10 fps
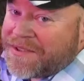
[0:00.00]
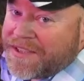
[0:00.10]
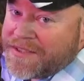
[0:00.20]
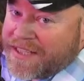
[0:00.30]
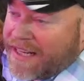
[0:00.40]

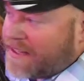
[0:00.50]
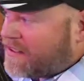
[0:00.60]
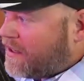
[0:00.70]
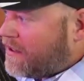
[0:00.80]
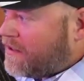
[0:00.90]
using
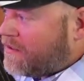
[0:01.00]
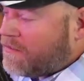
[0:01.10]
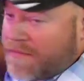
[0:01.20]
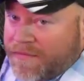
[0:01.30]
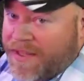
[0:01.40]
it.
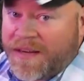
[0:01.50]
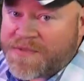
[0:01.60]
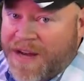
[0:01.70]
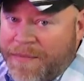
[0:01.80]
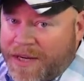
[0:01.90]

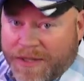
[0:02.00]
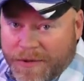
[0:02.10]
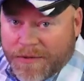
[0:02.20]
Here's what I'm gonna do,